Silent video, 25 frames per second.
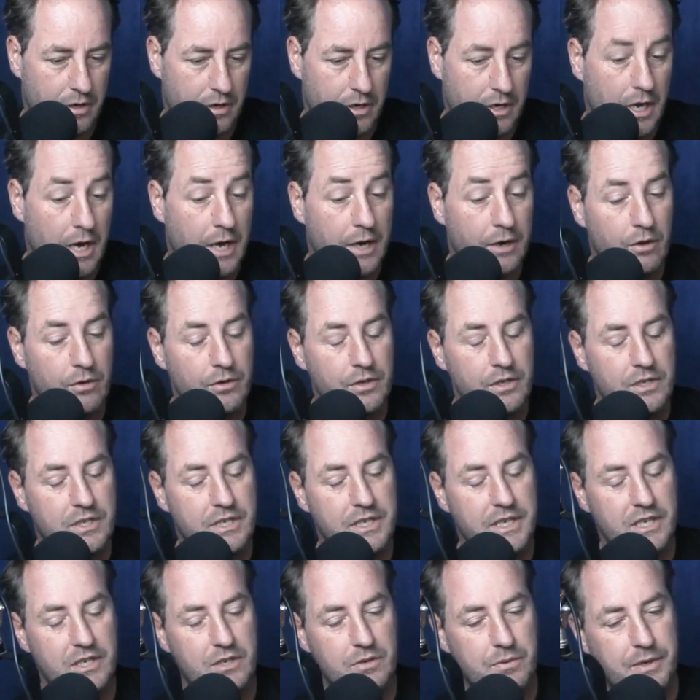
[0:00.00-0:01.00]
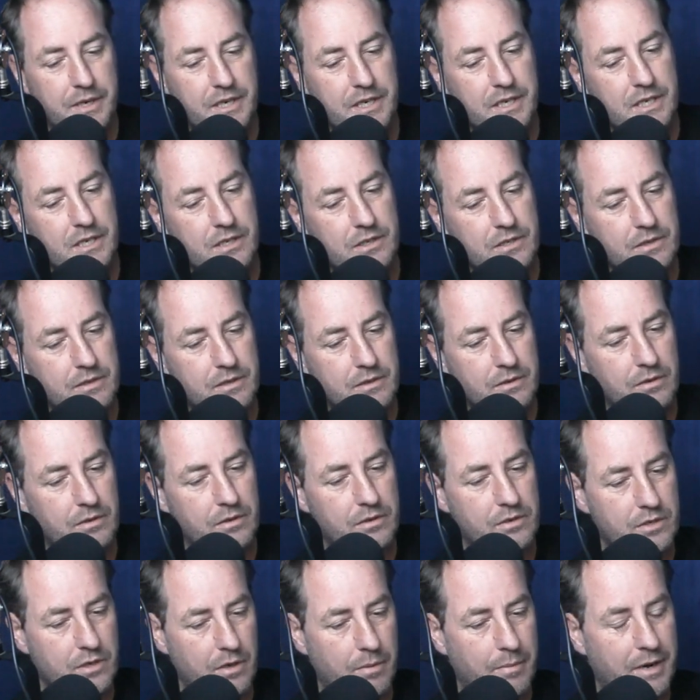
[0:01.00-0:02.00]
No, not the T20s
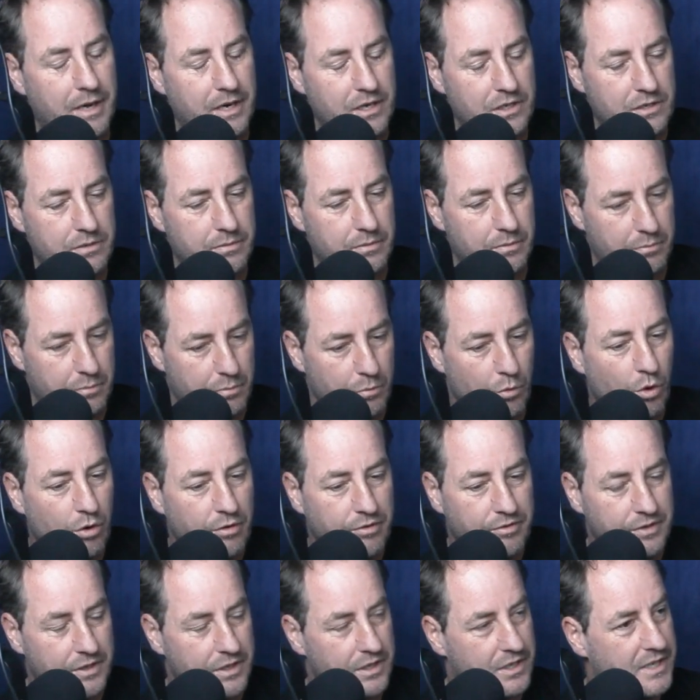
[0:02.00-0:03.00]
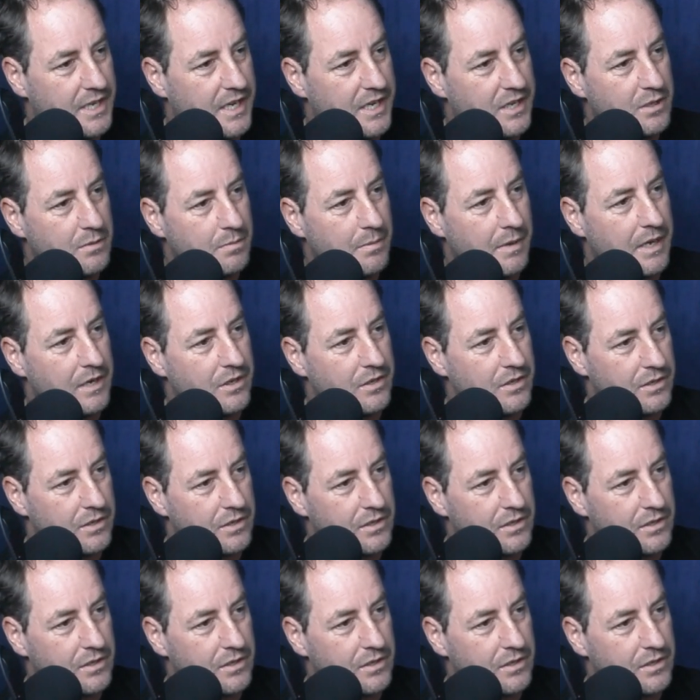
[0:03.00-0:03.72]
so much, more for the test matches.